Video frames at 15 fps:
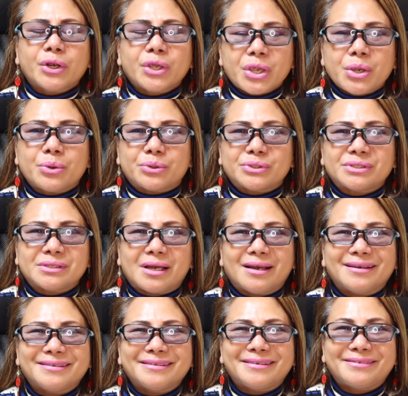cures
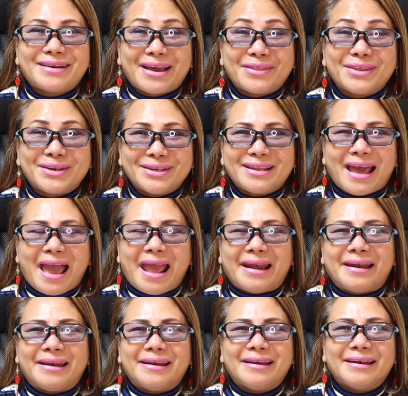rather
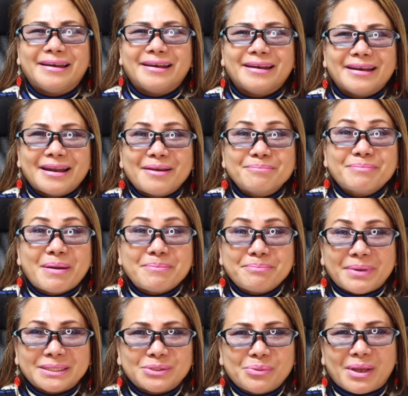than
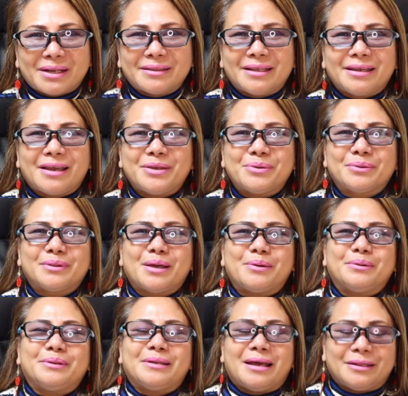pampaswerte ngayong
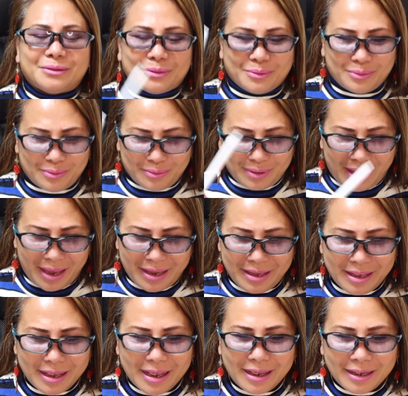taon na to,
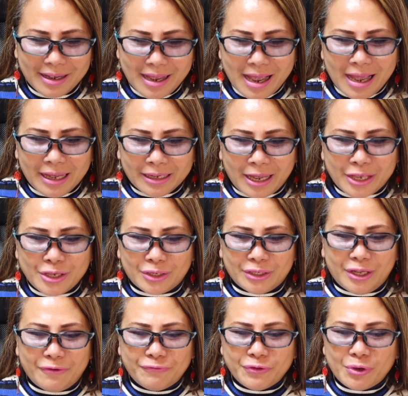okay?
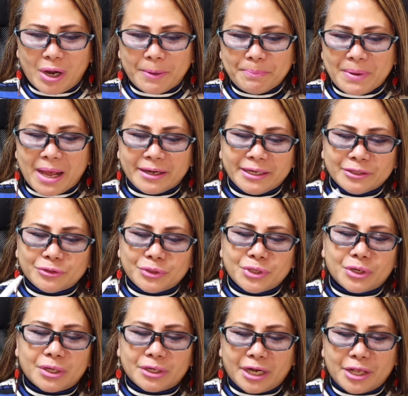Ngayon, if you are planning to
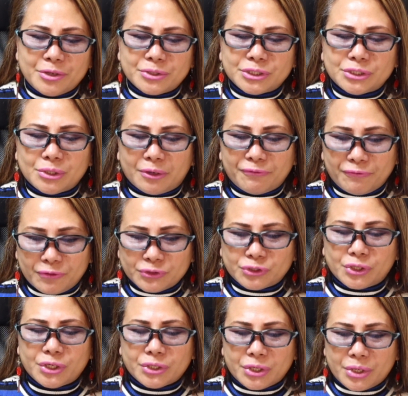reuse your feng
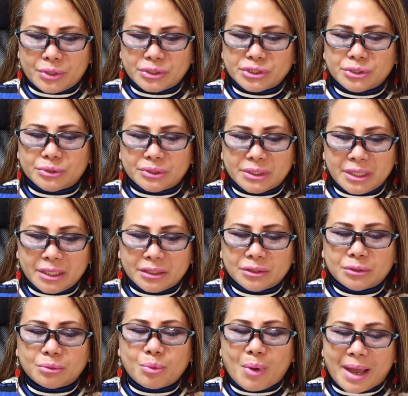shui cures, you
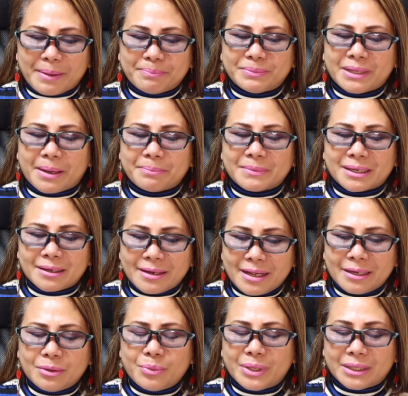need to wipe them
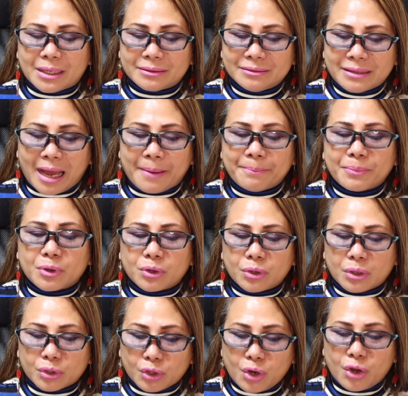clean with a damp
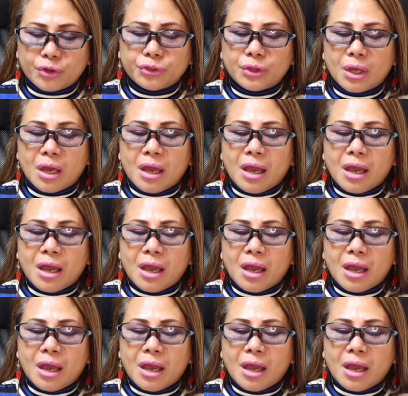cloth